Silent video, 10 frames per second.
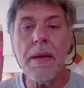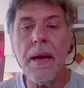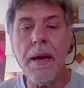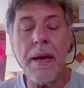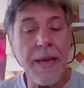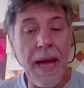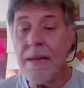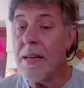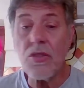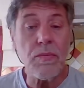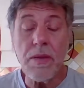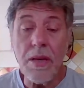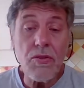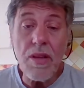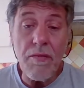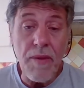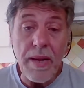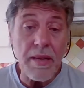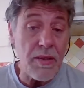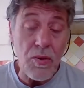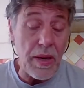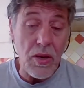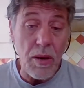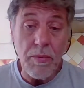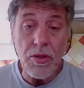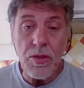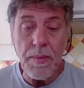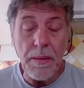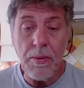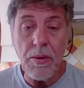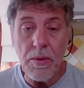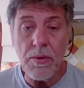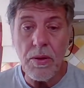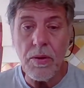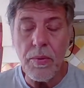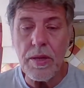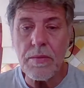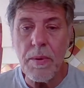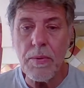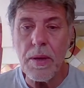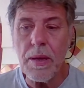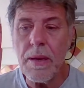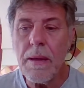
Uh, again, that's something else that I've read is quite common to people who do quit smoking.